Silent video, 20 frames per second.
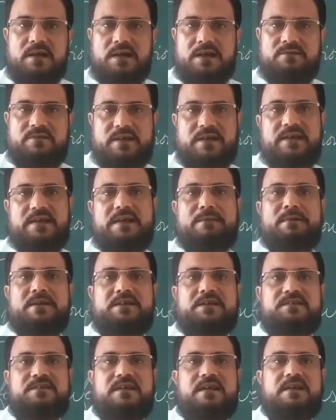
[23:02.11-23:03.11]
If any
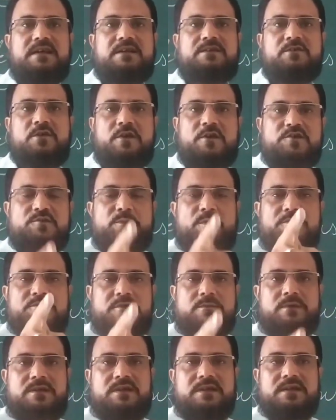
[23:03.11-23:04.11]
damage is there, it is your
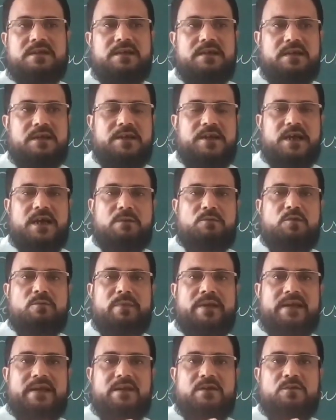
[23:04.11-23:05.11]
responsibility. You have to
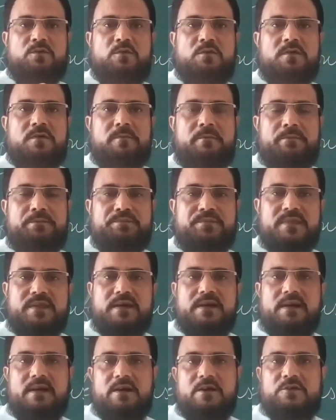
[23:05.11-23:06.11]
make it good.
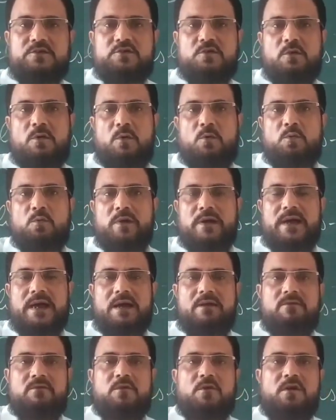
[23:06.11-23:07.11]
So we
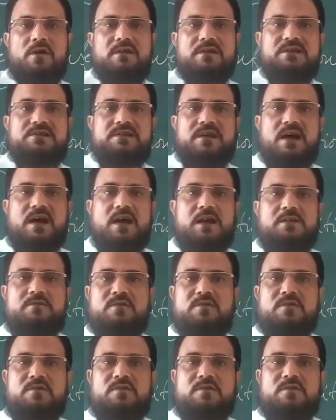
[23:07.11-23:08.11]
have got this art
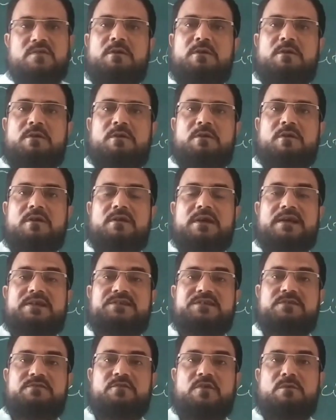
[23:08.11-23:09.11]
from our
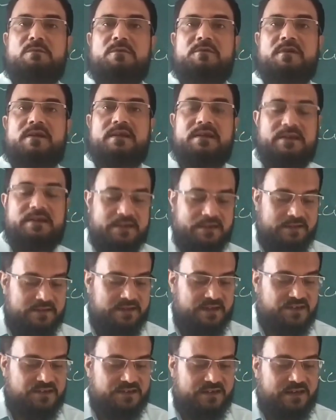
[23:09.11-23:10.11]

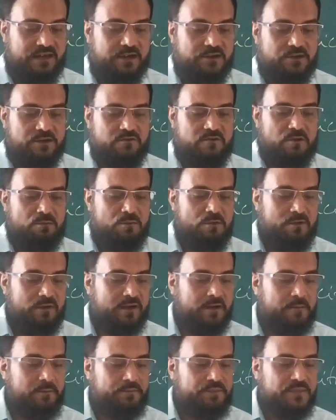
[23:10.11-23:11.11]
next generation, from
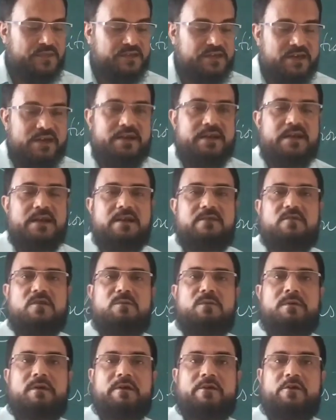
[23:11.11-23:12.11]
our children,
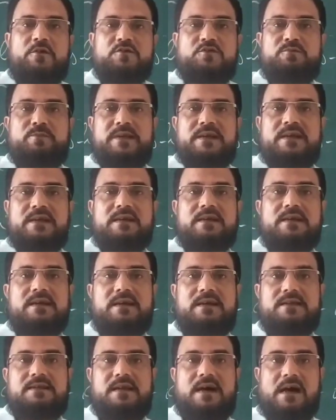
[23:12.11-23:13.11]
from our
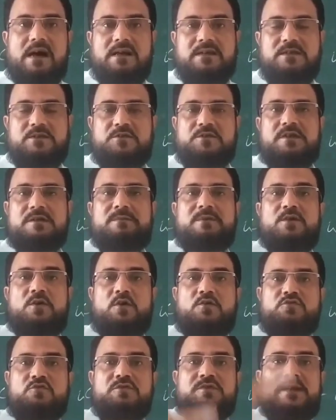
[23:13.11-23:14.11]
offspring. The art actually
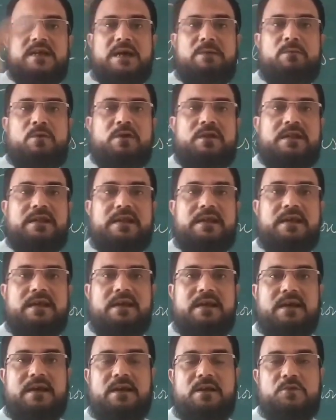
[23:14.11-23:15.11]
belongs to them only.